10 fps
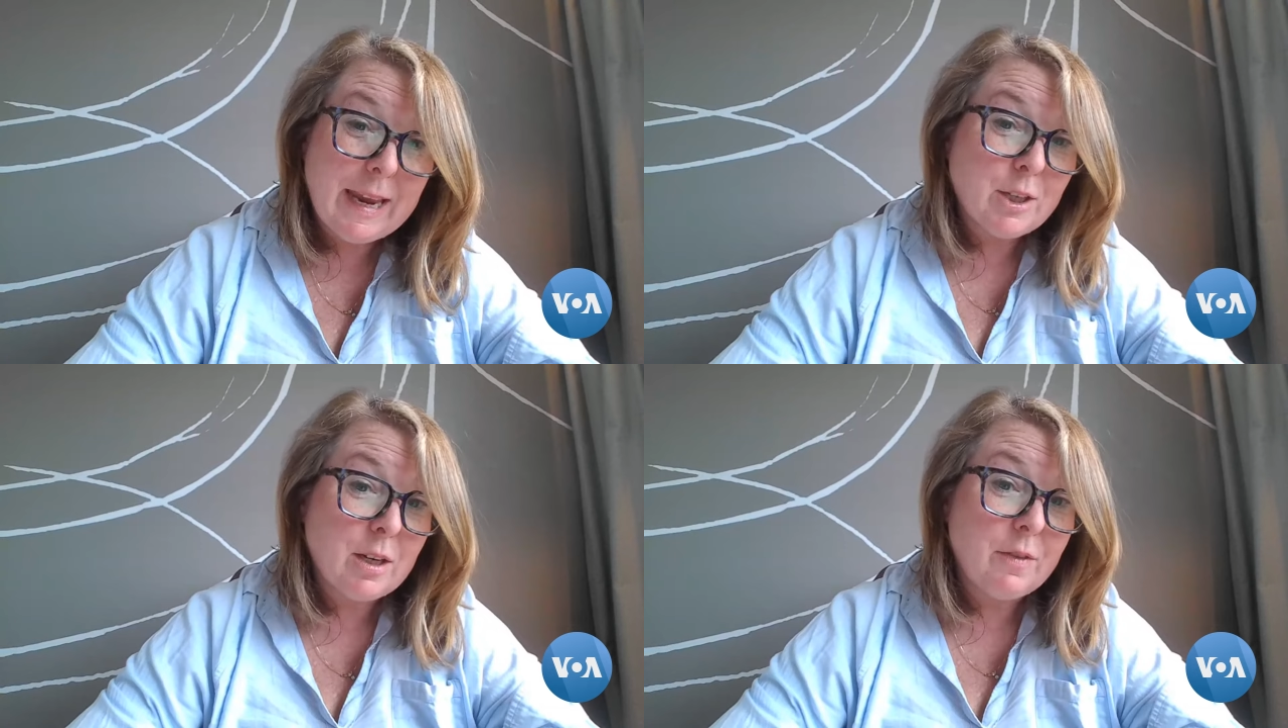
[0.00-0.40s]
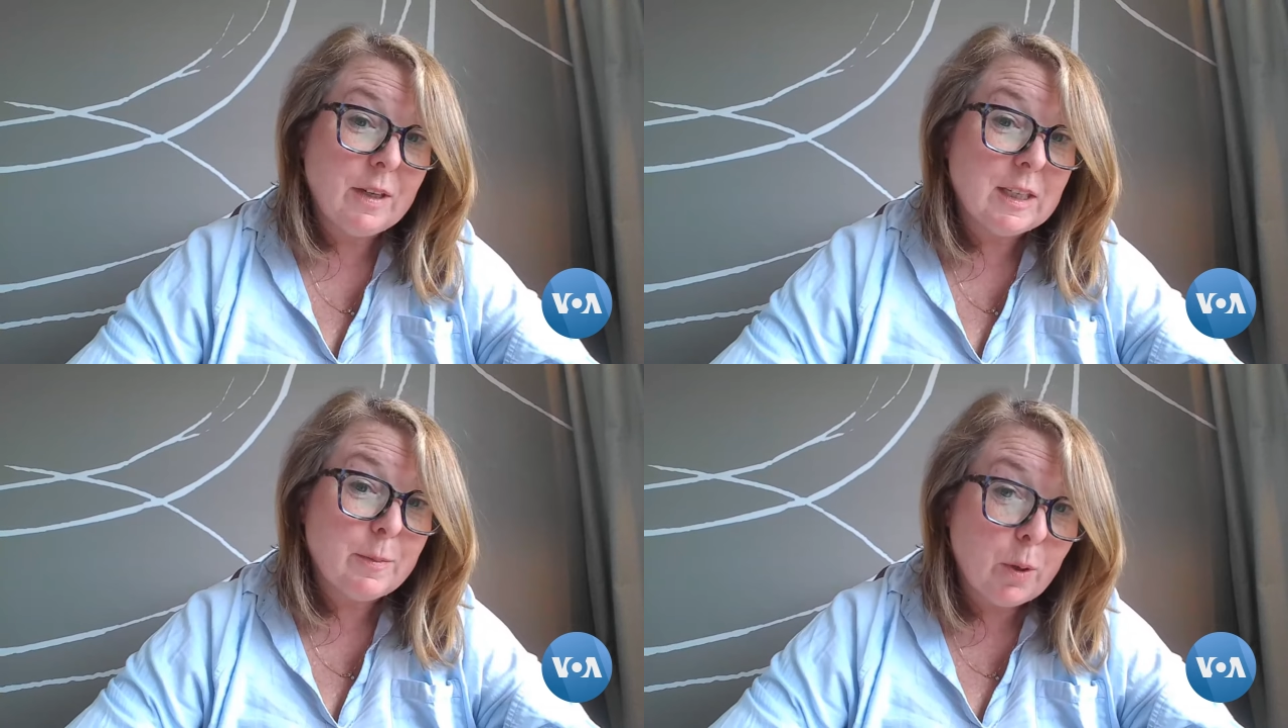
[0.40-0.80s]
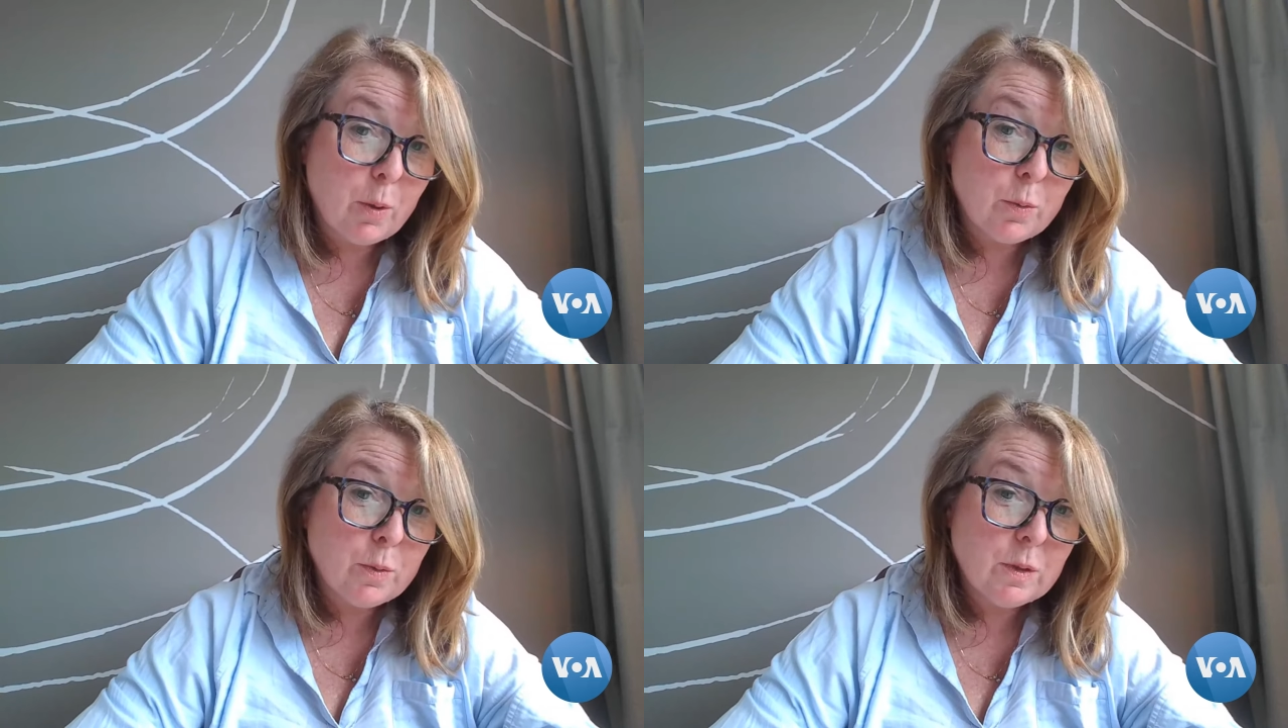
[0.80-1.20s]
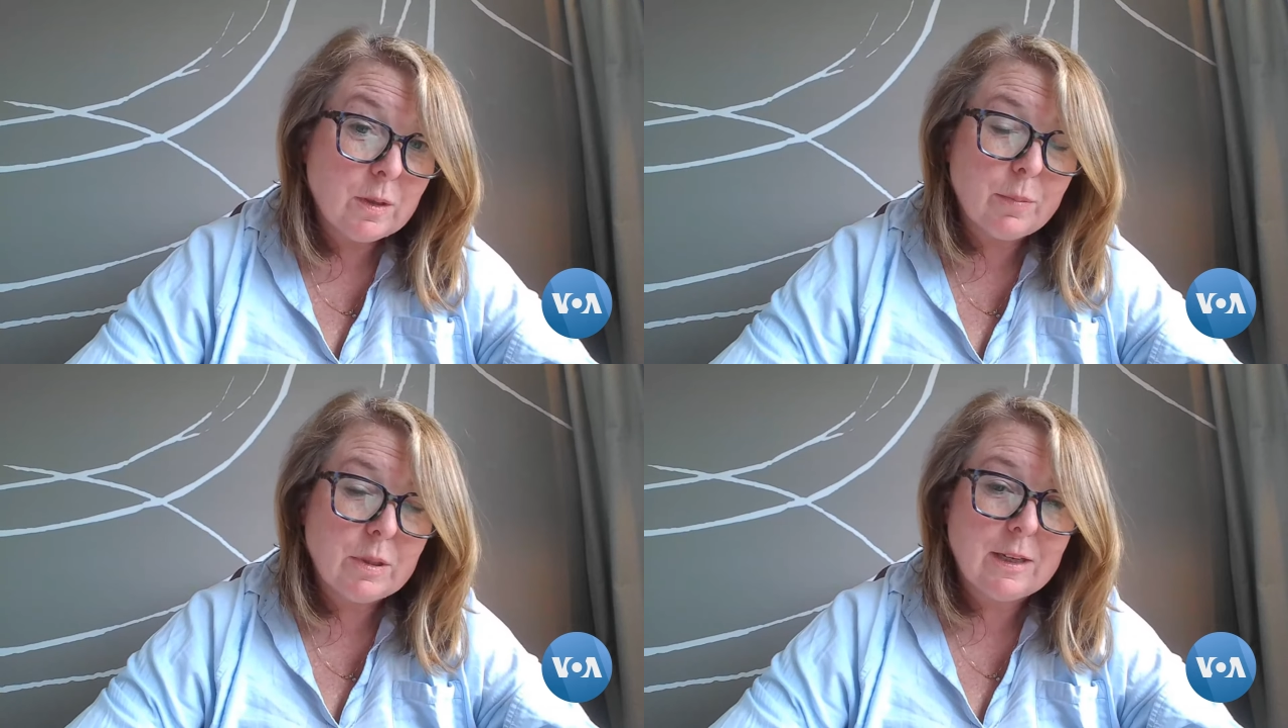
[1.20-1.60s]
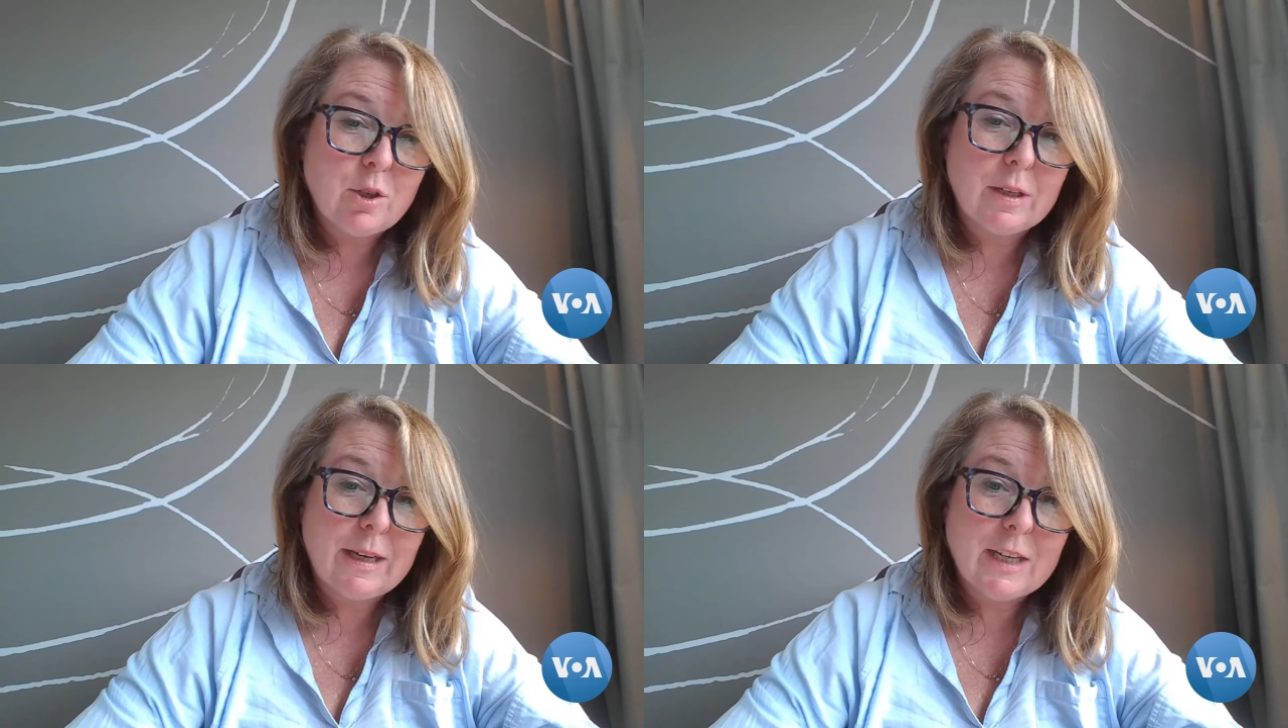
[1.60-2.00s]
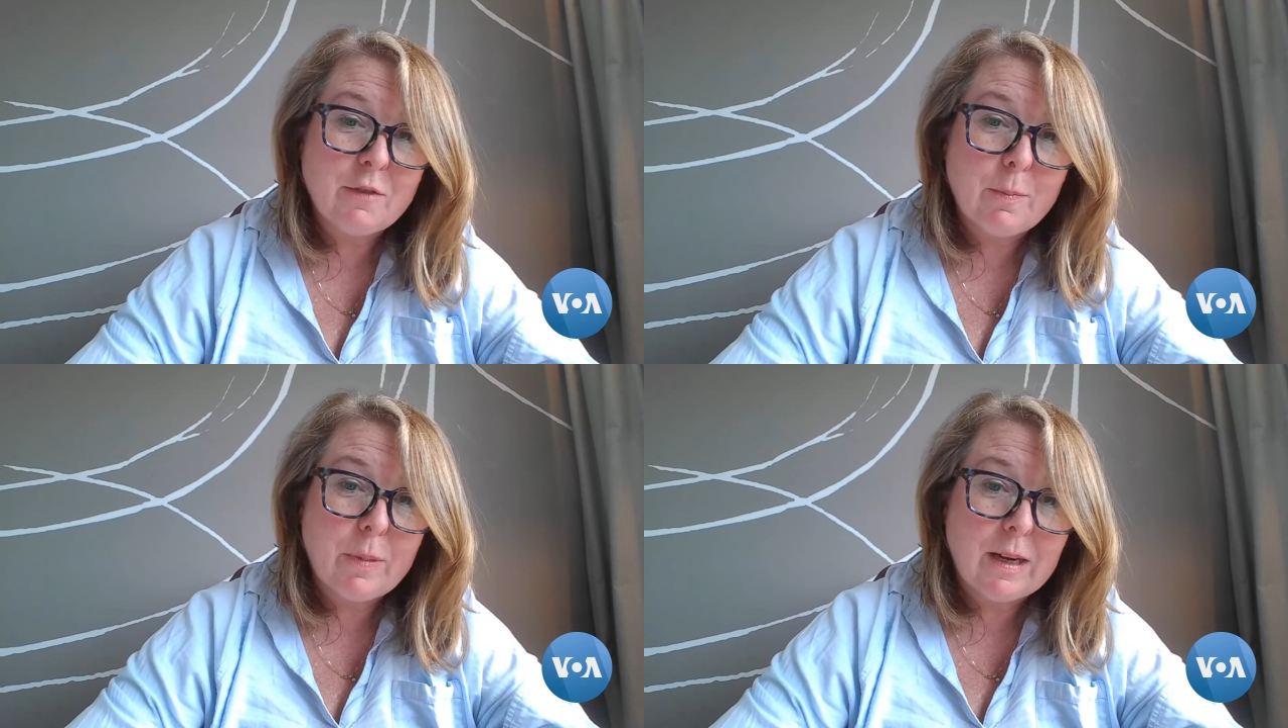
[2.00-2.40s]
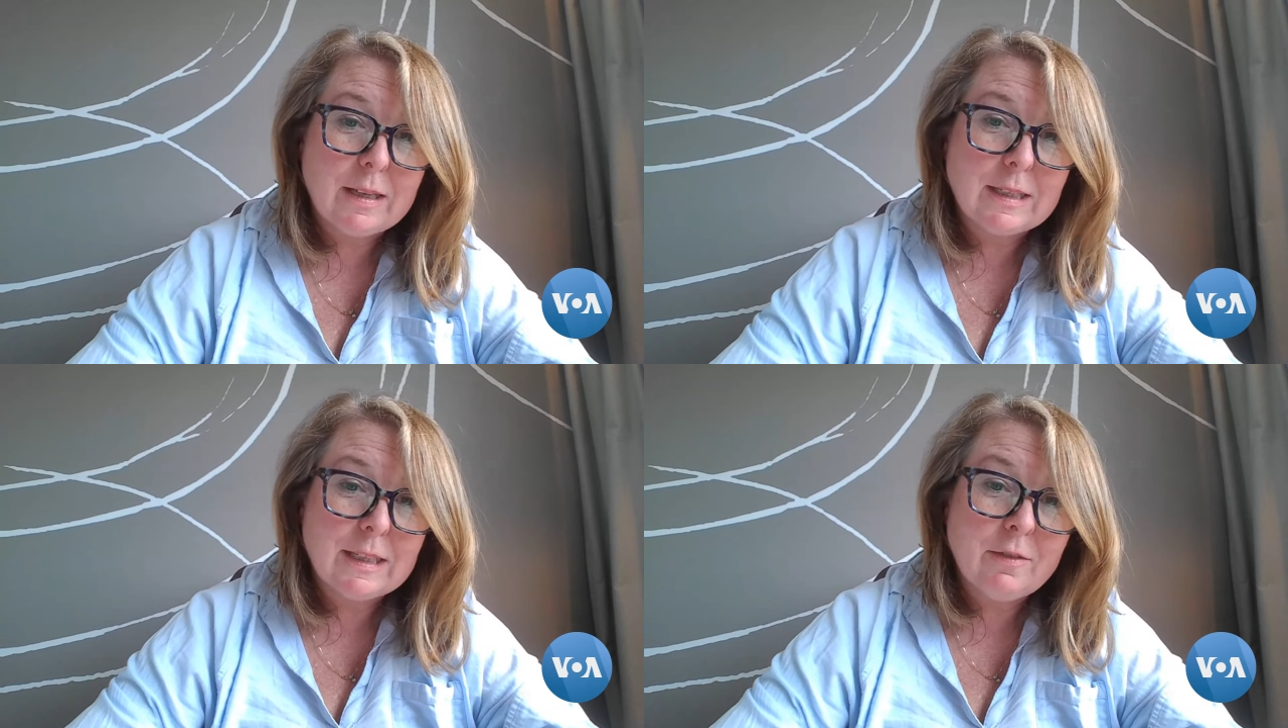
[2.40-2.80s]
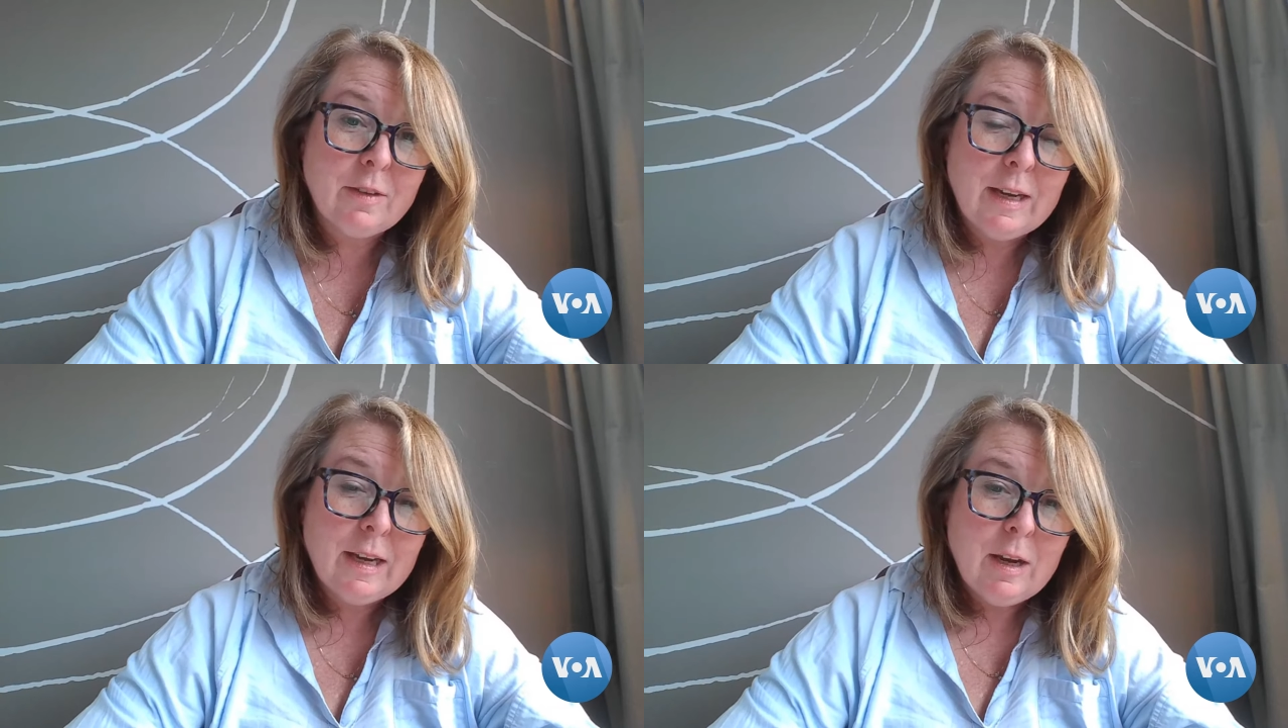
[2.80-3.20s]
HIV exposed and potentially HIV positive,